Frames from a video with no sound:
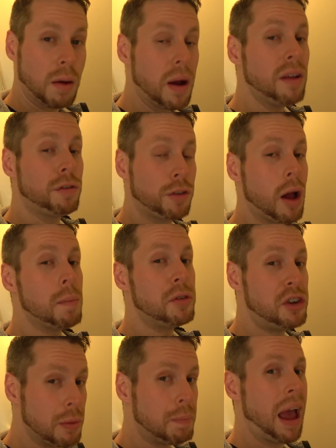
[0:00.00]
I went from
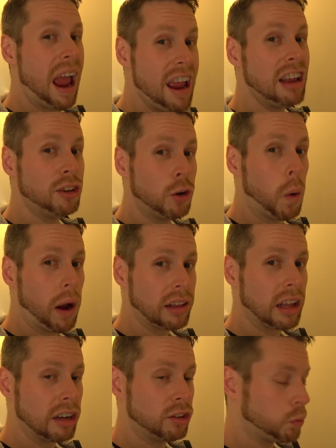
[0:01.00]
Japan
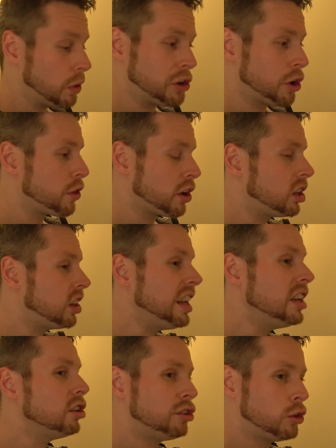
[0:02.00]
toilets, which are the
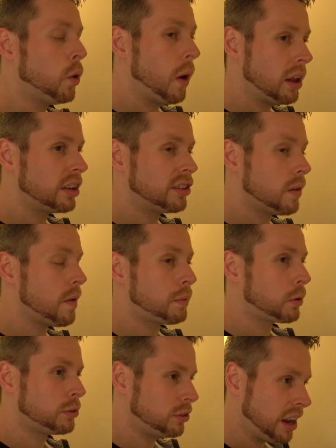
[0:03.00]
cleanest toilets I've
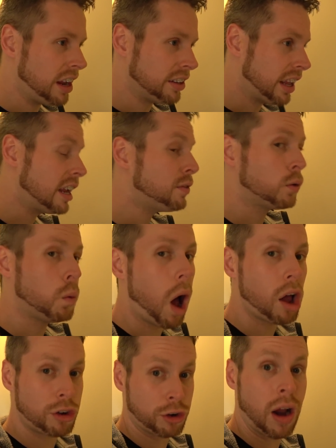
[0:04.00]
ever seen, they even
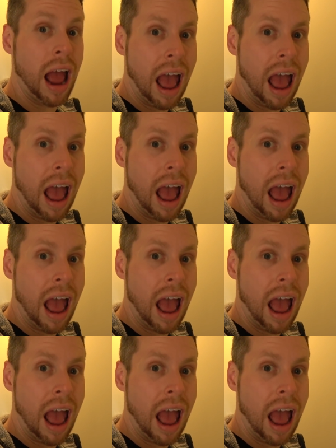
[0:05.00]
wash your